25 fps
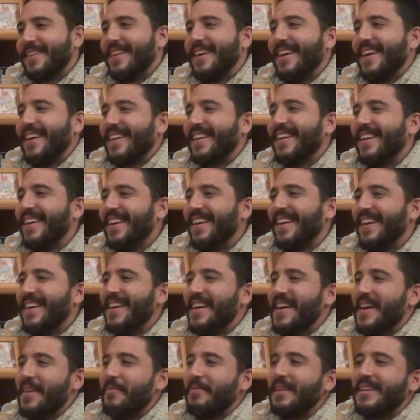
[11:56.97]

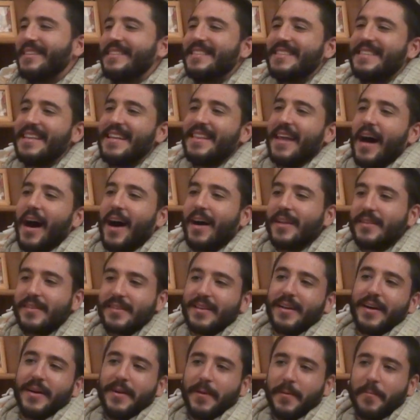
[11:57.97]
But
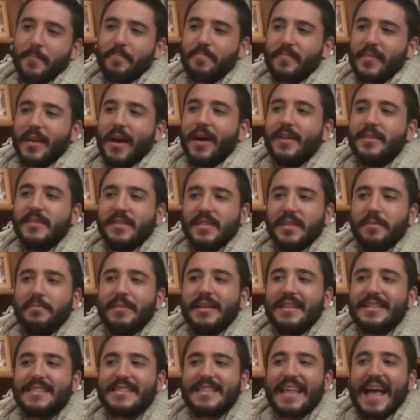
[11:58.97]
siddhanta, anta
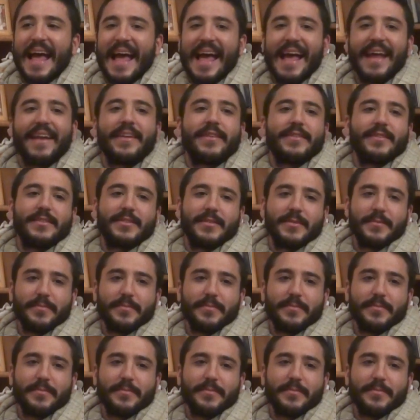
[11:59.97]
means the end.